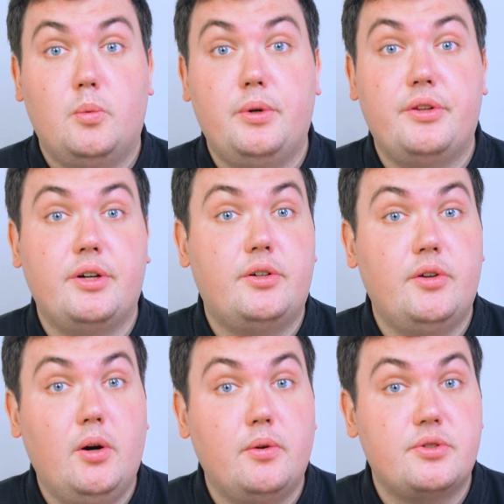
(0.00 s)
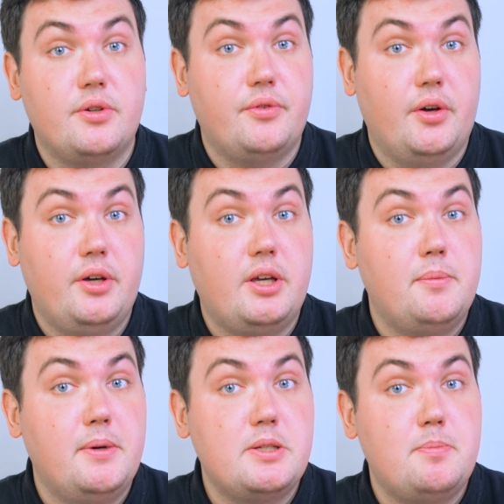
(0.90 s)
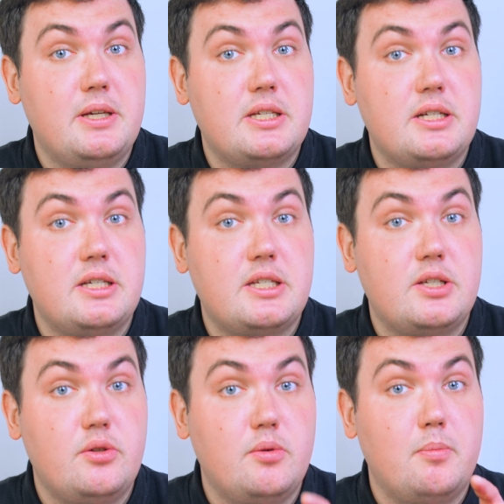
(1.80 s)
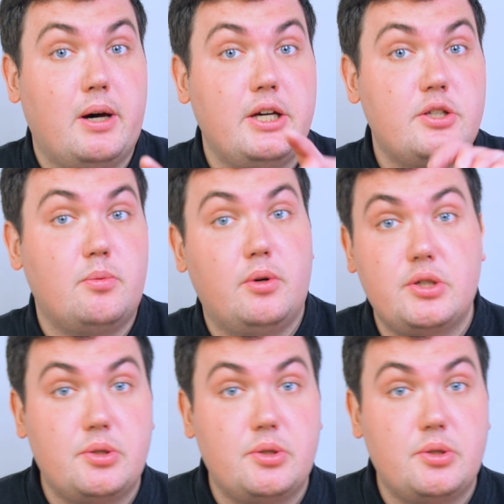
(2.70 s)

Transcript: With the growth of your e-commerce business, you might want